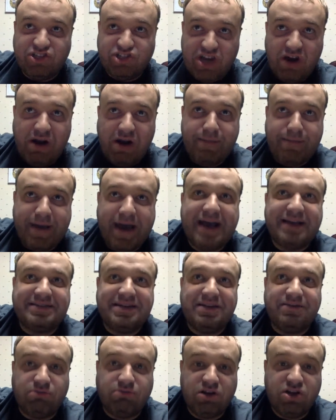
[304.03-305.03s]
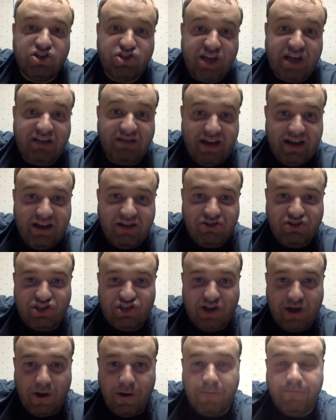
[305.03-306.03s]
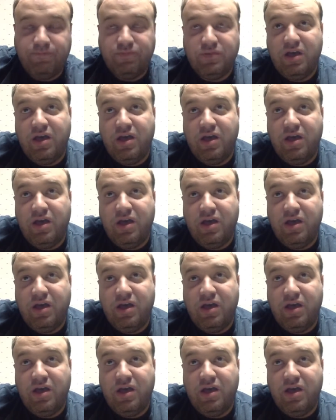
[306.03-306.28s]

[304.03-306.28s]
Jerry backstage for the Jay Leno show,